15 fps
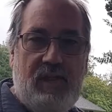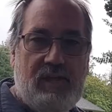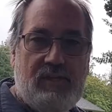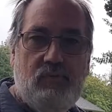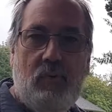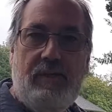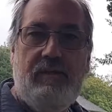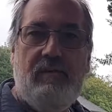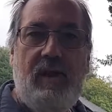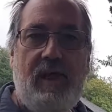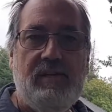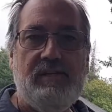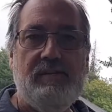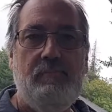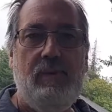that's why there
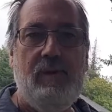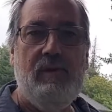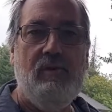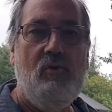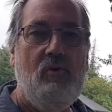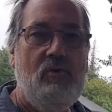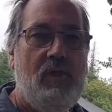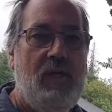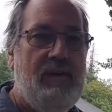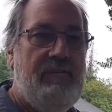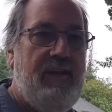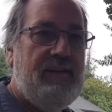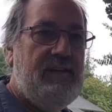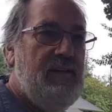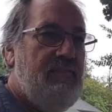hasn't been a whole lot of
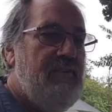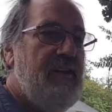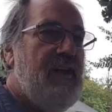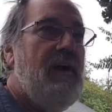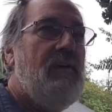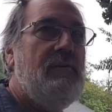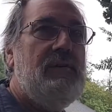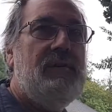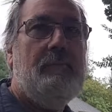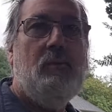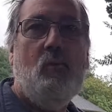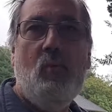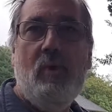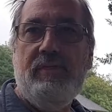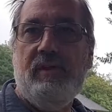activity out. Number
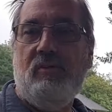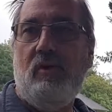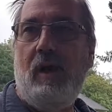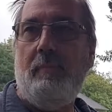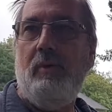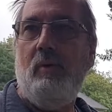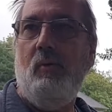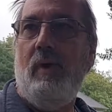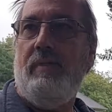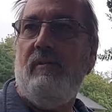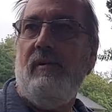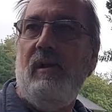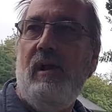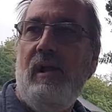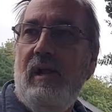one, the crappy
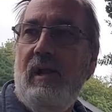weather.